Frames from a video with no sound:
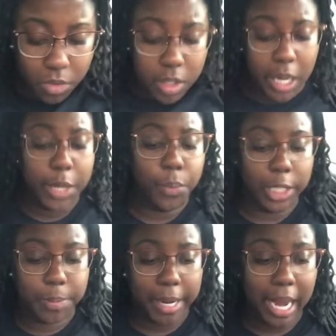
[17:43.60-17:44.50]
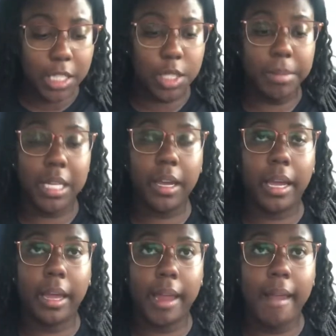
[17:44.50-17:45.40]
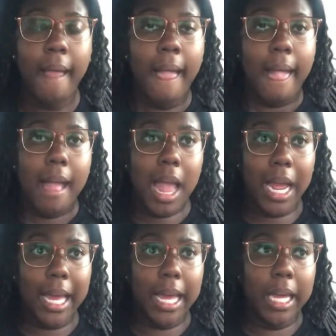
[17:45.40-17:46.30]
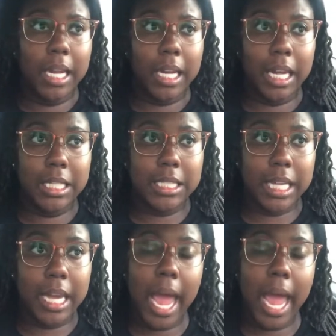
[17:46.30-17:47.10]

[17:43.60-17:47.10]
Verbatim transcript: He reached back out to me again and he said,